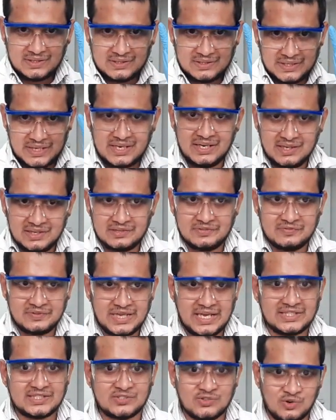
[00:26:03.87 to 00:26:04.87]
Then
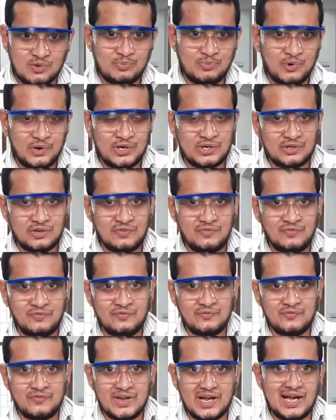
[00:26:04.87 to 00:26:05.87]
there's no point of
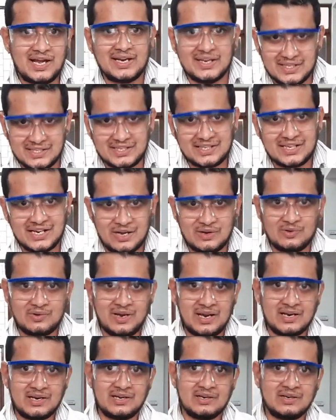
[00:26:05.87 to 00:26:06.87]
wearing the
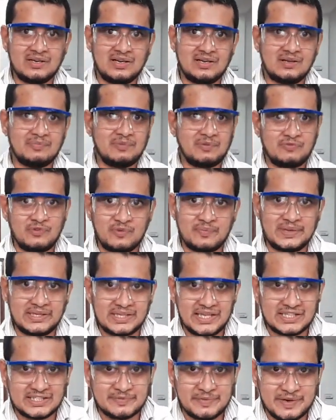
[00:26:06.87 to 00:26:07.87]
glove and performing
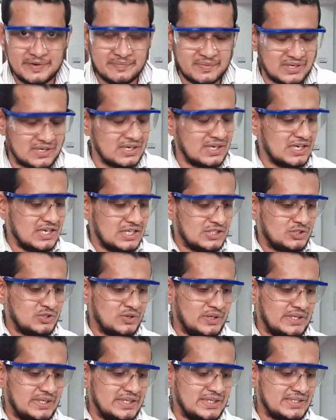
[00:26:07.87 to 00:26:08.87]
the experiment. So
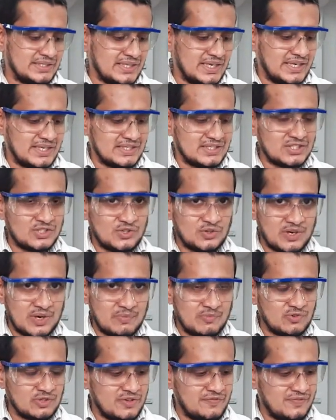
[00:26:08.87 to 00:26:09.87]
in this case, to
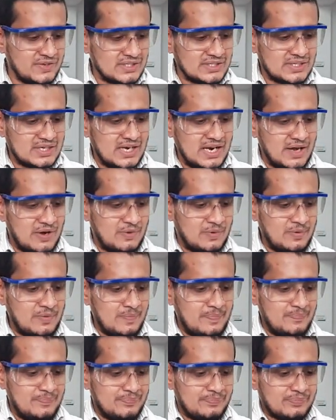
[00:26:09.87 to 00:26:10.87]
remove the first glove,
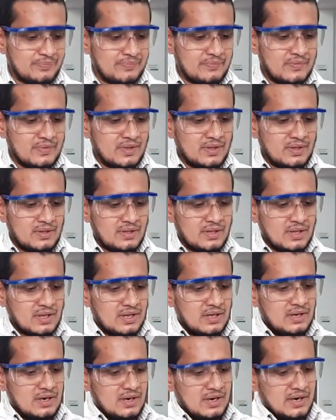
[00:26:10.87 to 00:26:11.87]

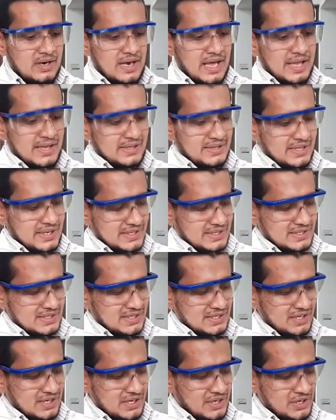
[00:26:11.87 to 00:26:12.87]
like
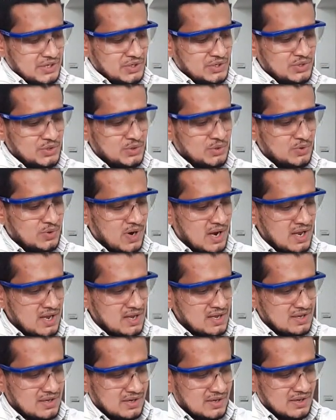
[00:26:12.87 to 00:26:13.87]
this, you
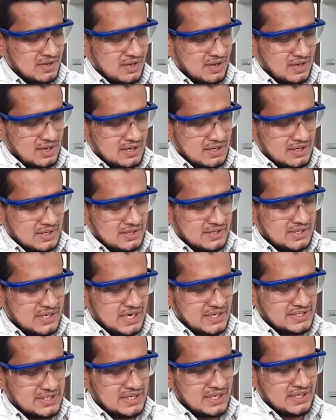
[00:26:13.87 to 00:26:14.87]
are
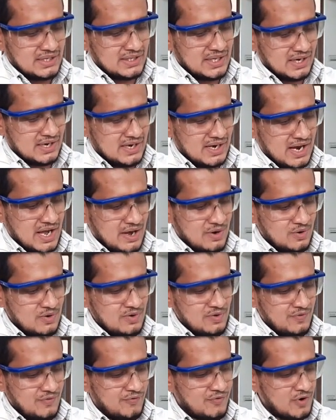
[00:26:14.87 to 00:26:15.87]
touching the glove
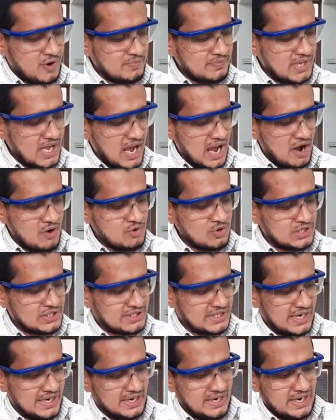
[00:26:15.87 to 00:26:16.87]
from the
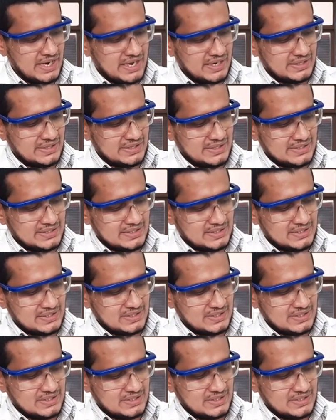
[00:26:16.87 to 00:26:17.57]
outside like this,